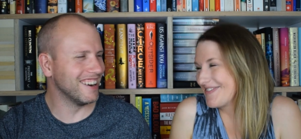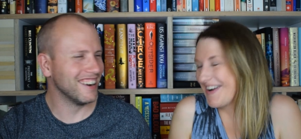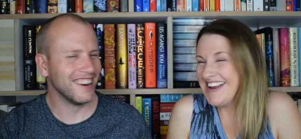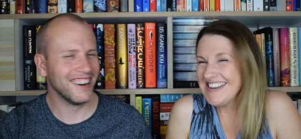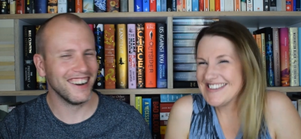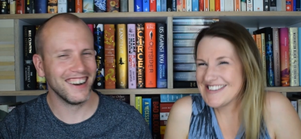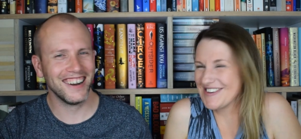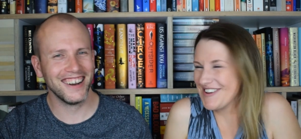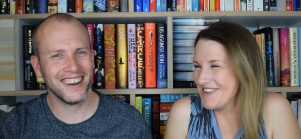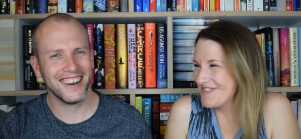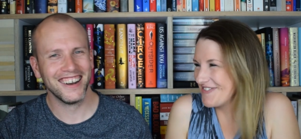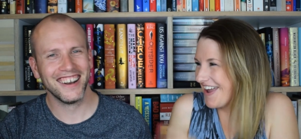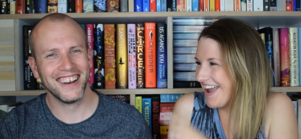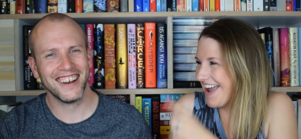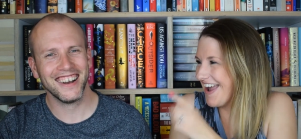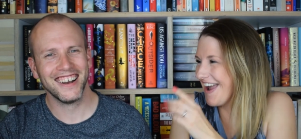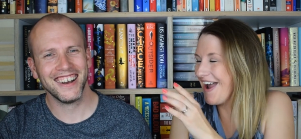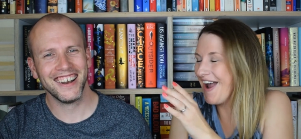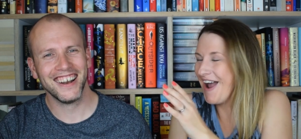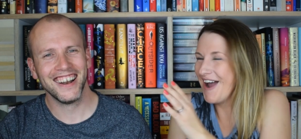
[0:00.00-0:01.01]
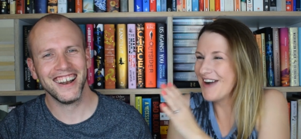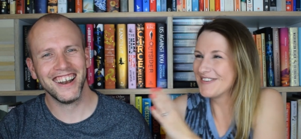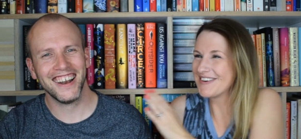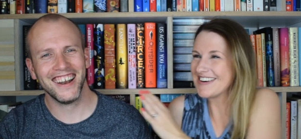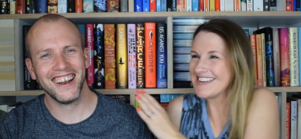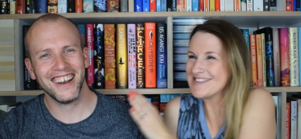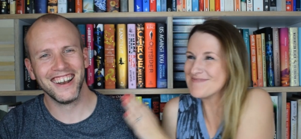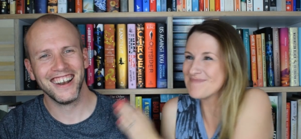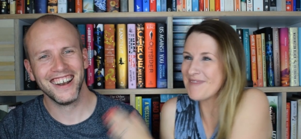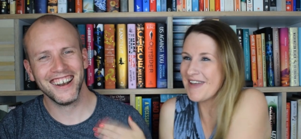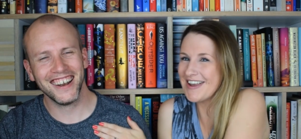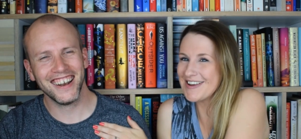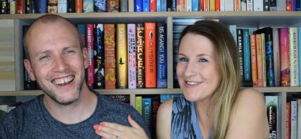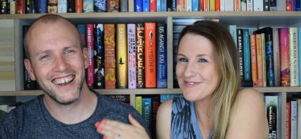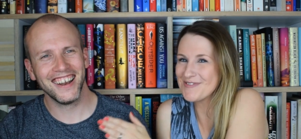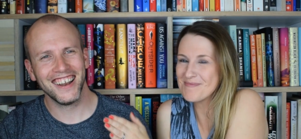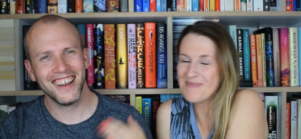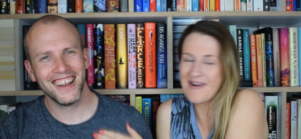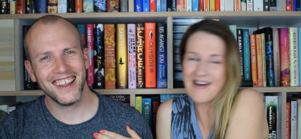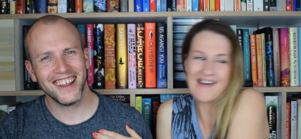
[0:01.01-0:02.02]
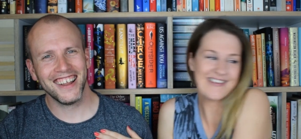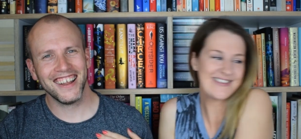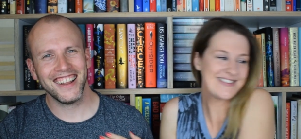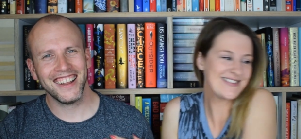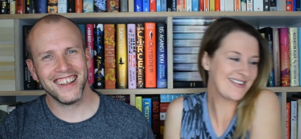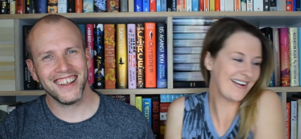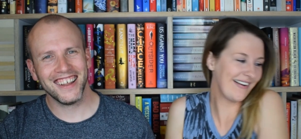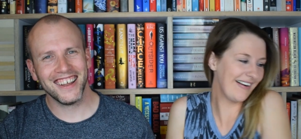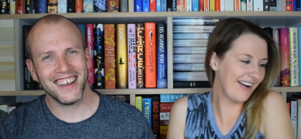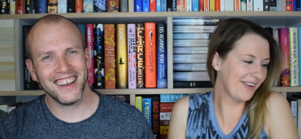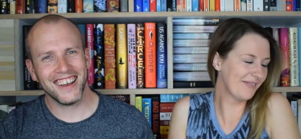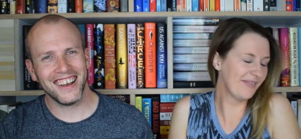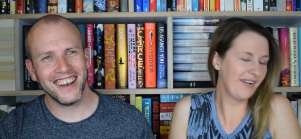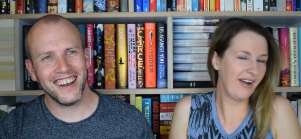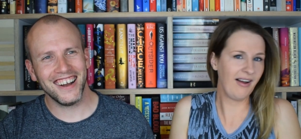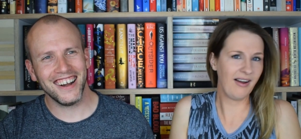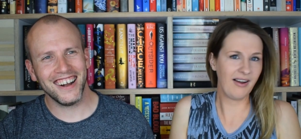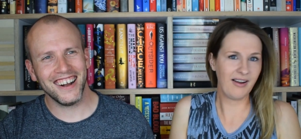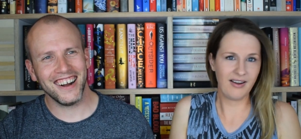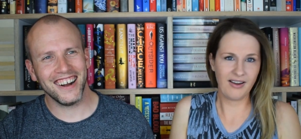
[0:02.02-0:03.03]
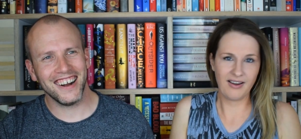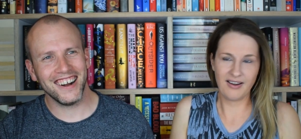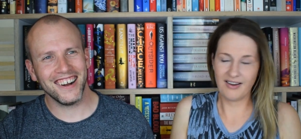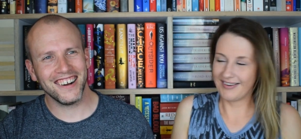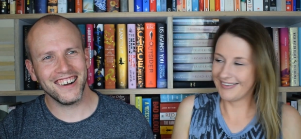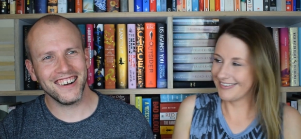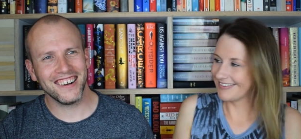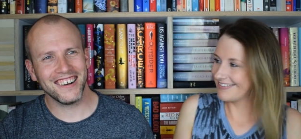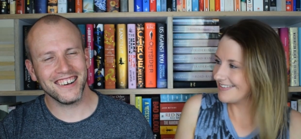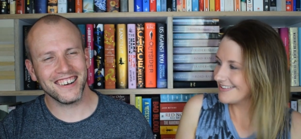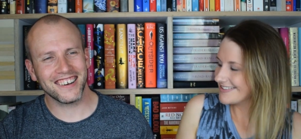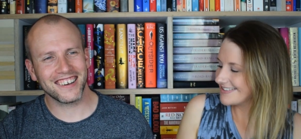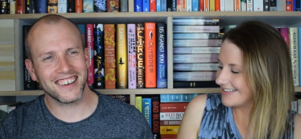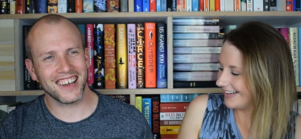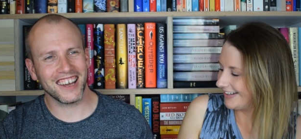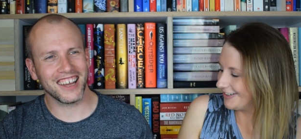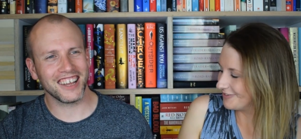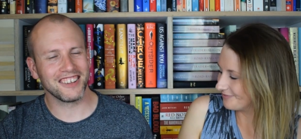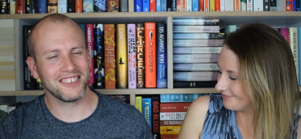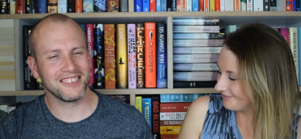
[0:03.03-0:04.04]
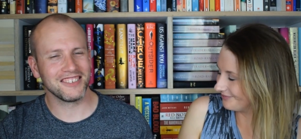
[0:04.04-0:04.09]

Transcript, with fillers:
Speaker 1: Wait till you hear what he's picked for pastime. Okay,